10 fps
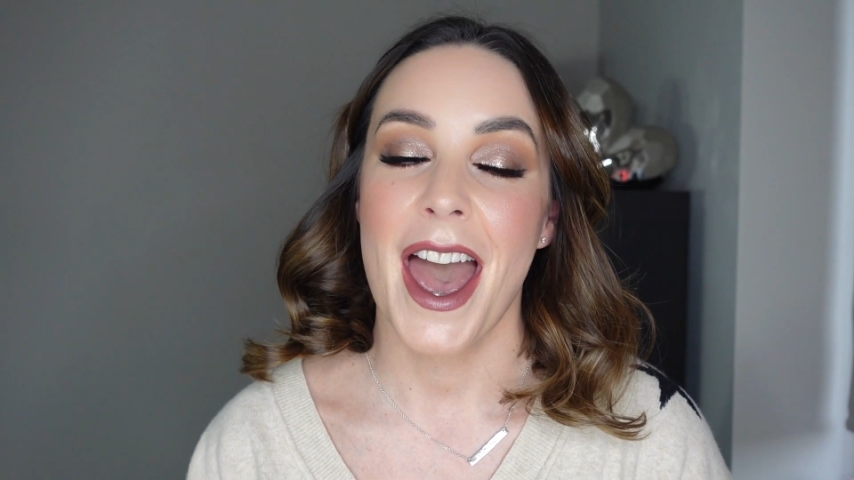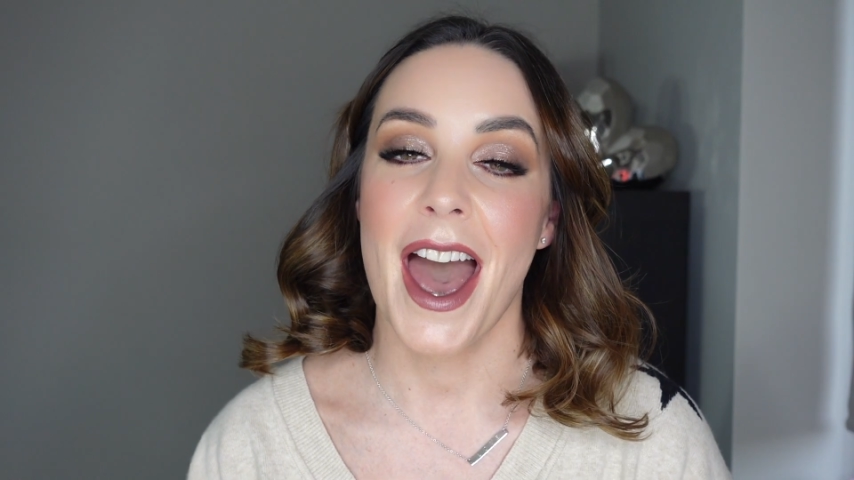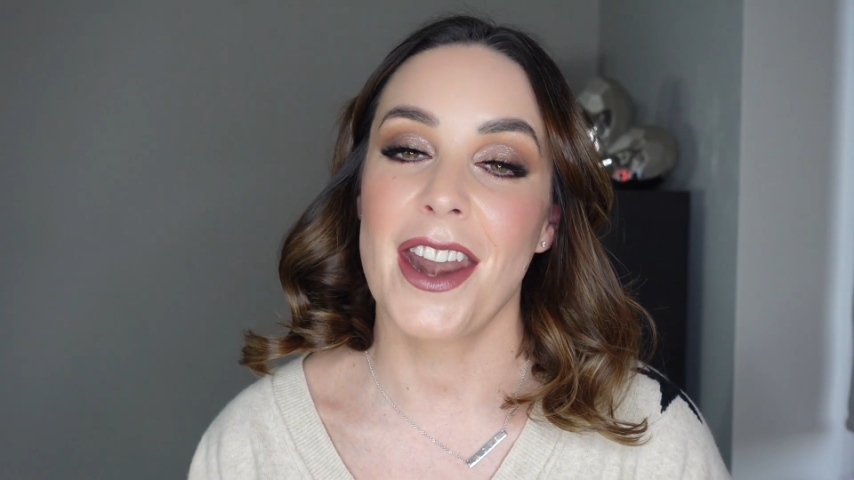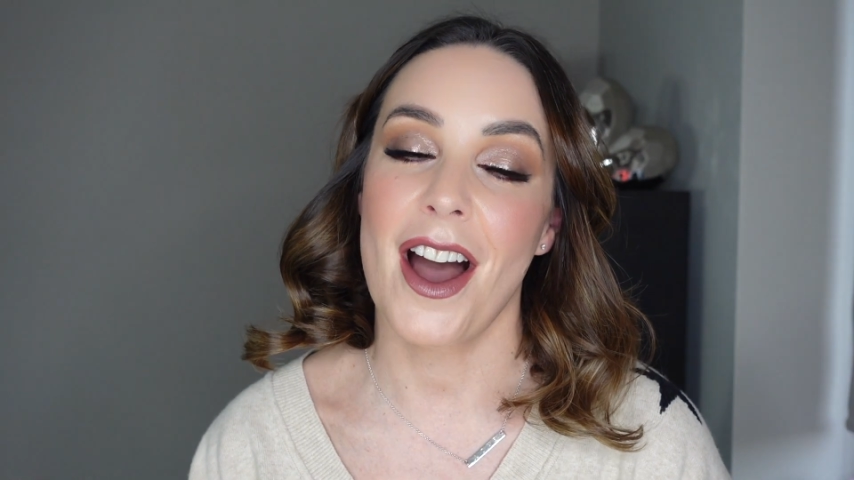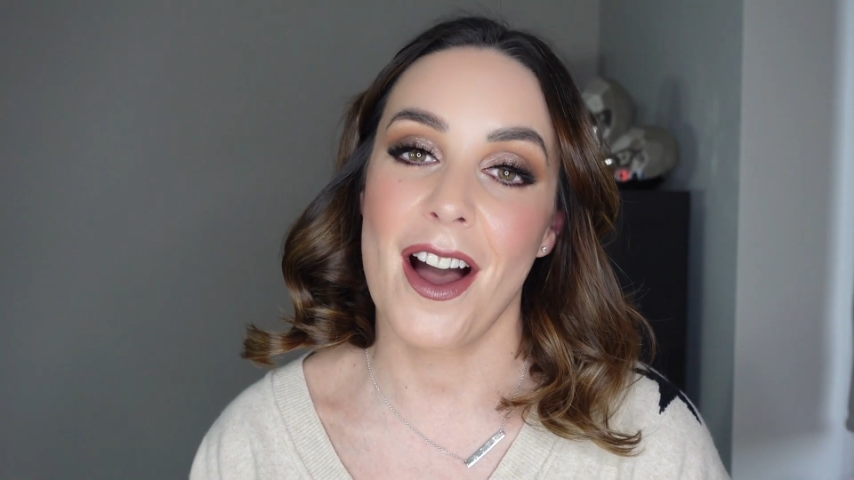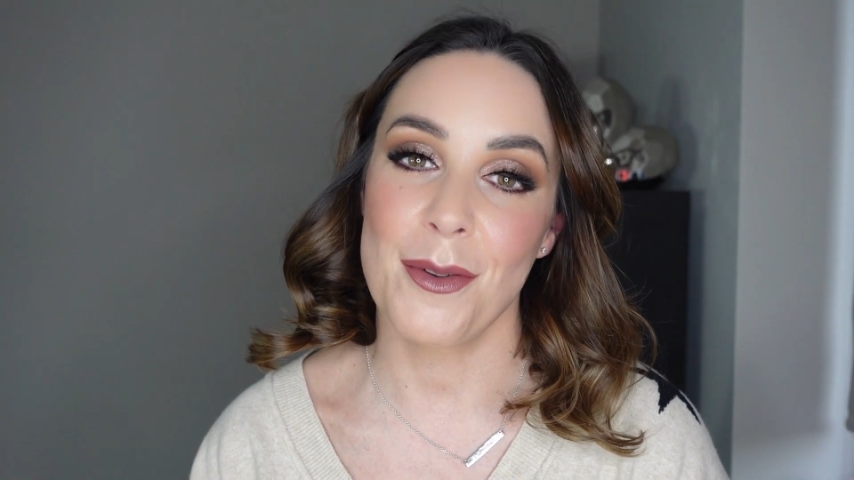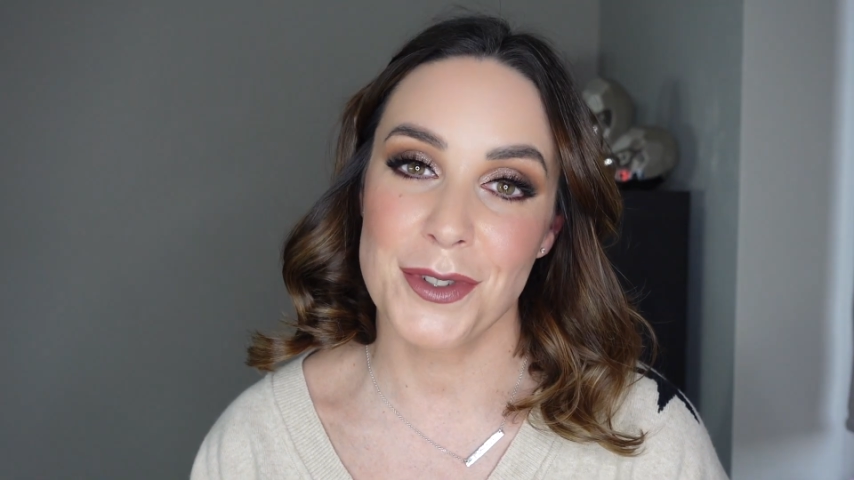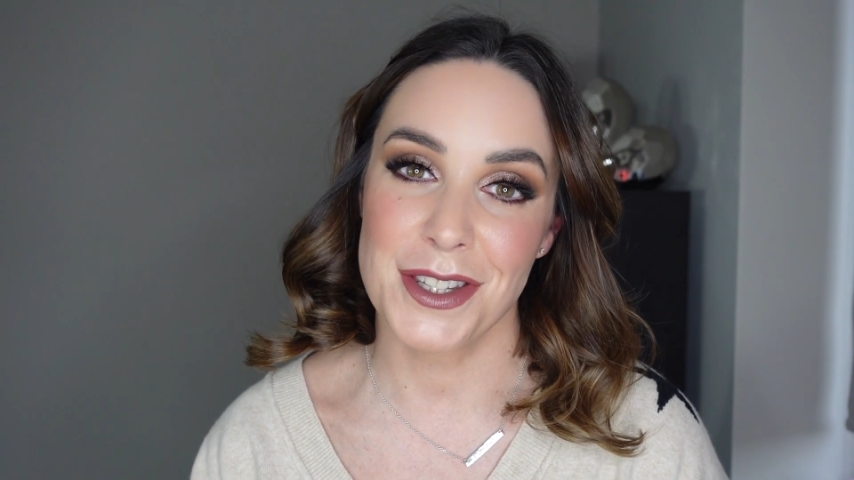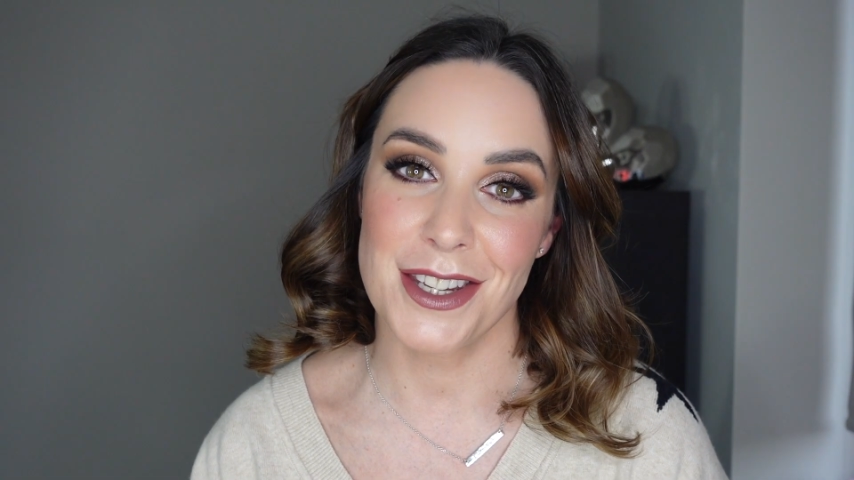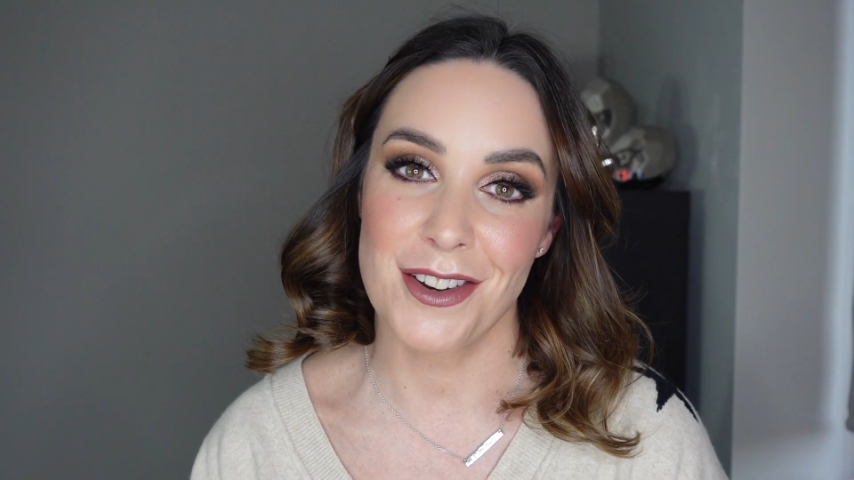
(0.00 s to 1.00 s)
and I will
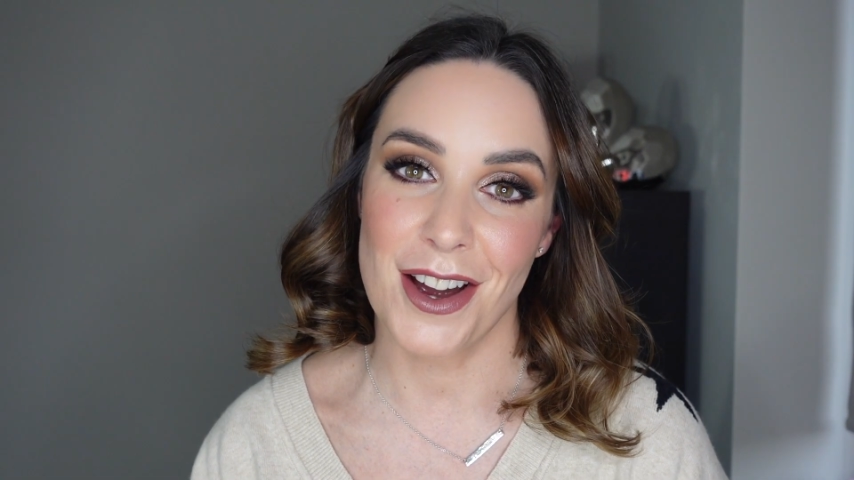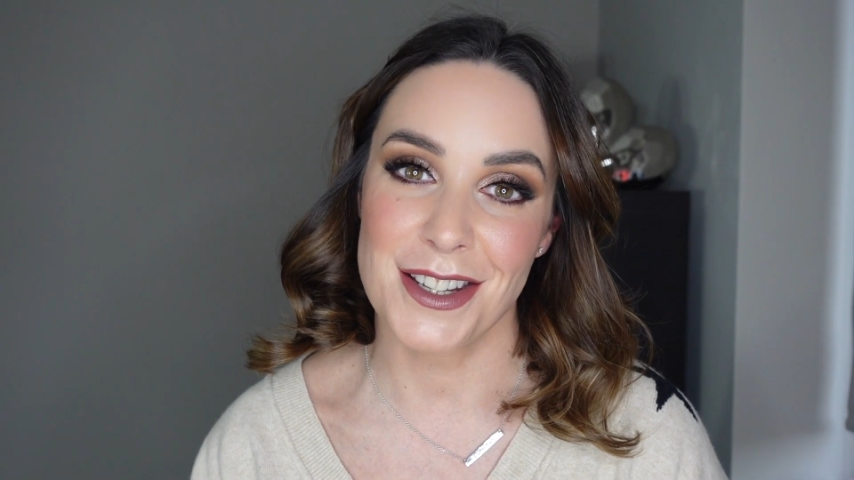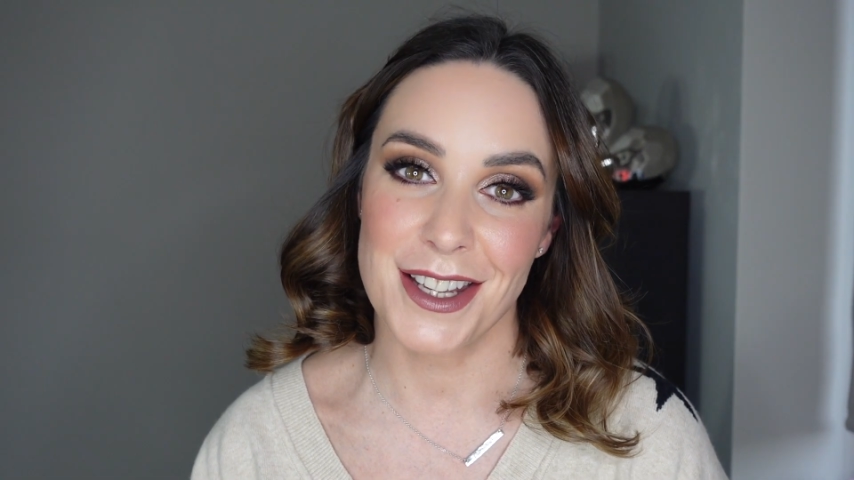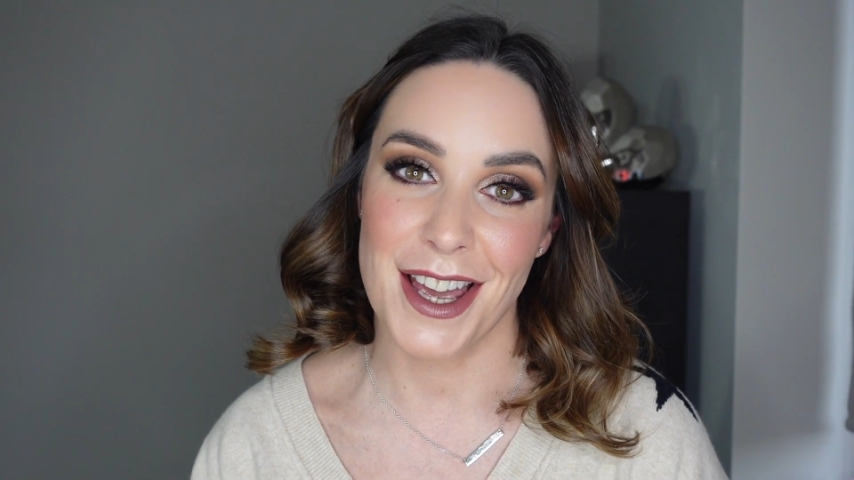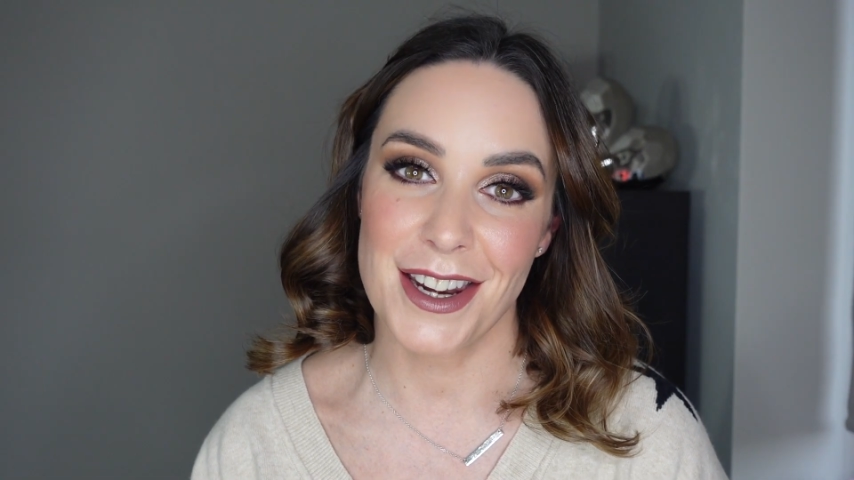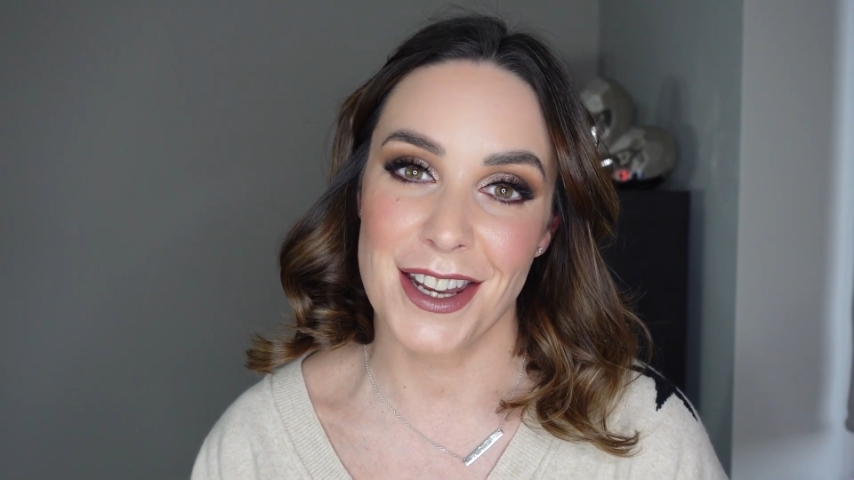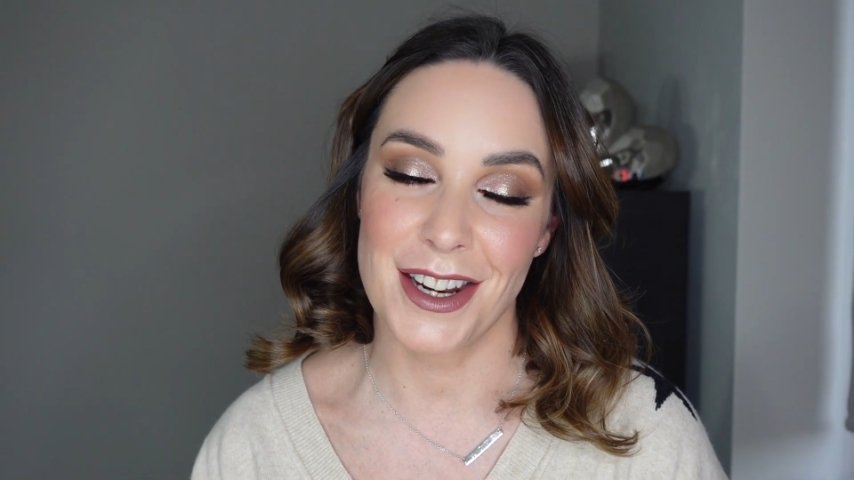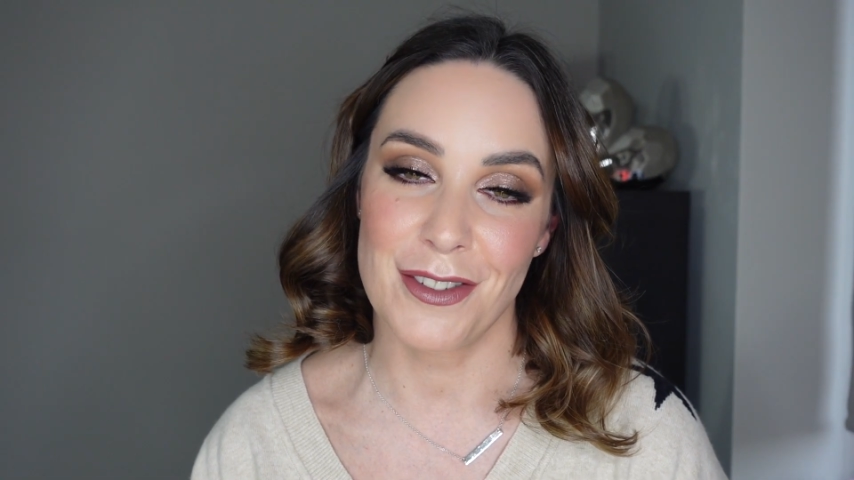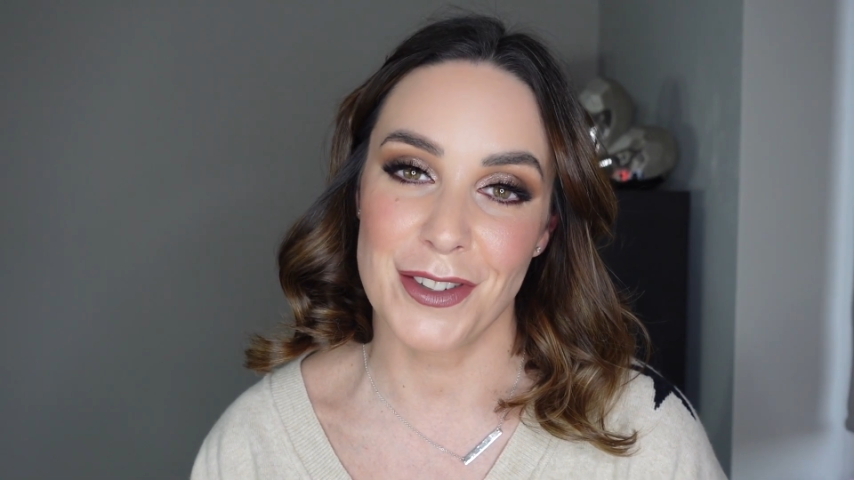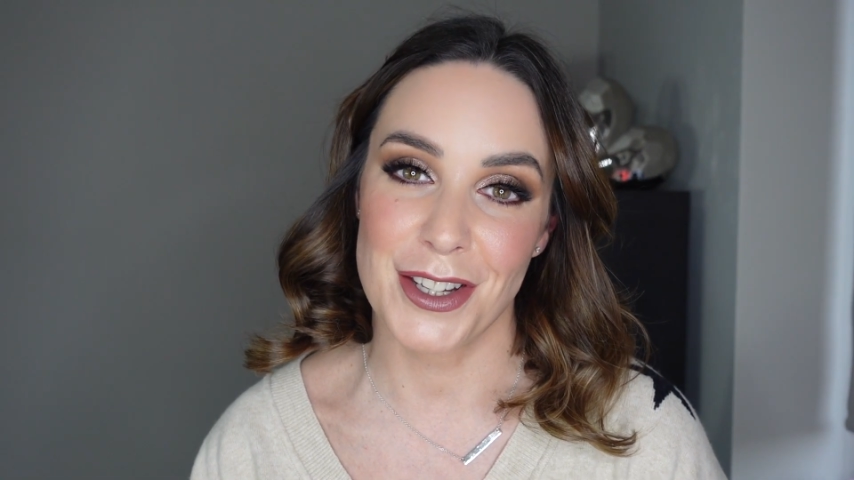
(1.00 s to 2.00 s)
see you guys again
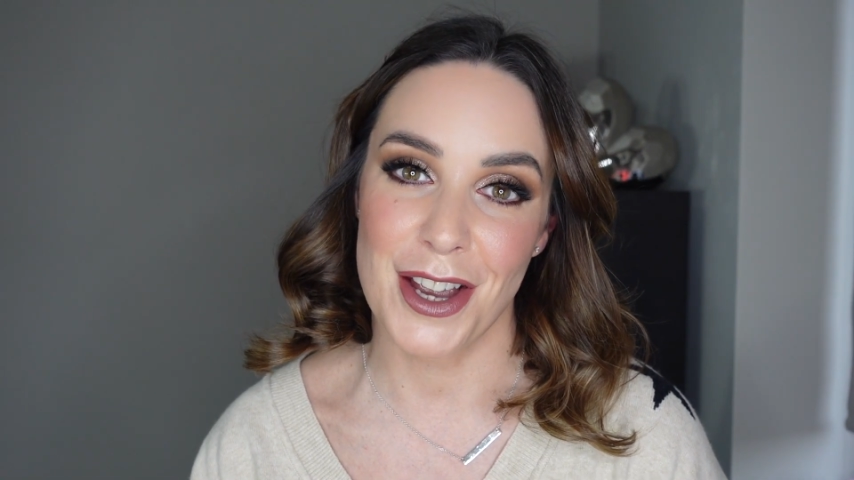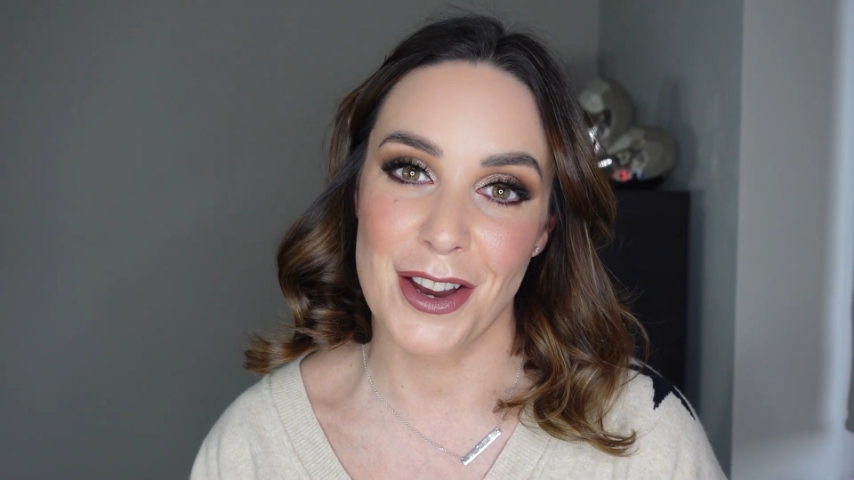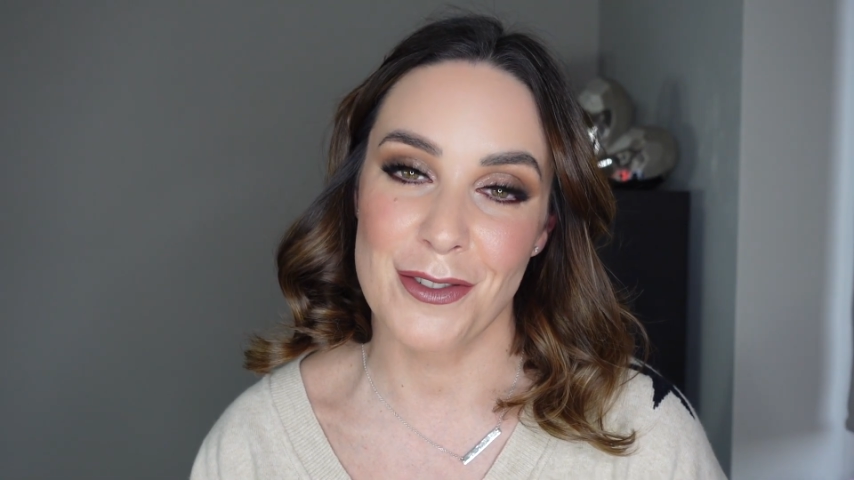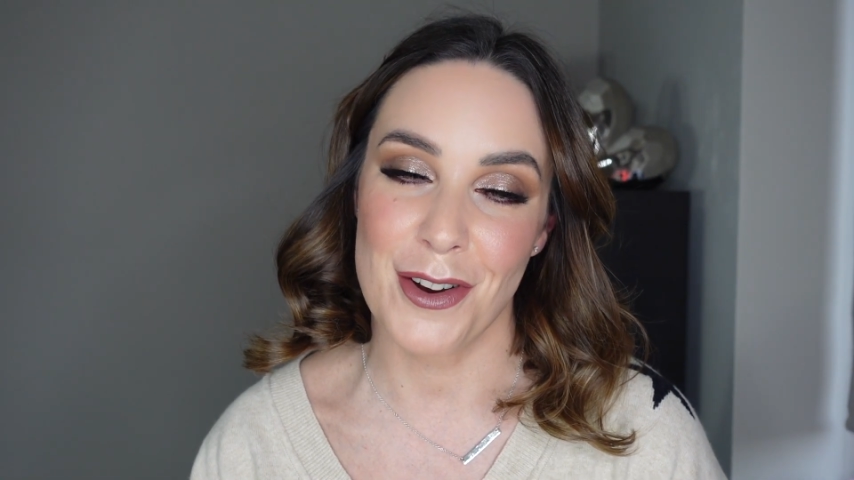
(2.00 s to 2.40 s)
in a video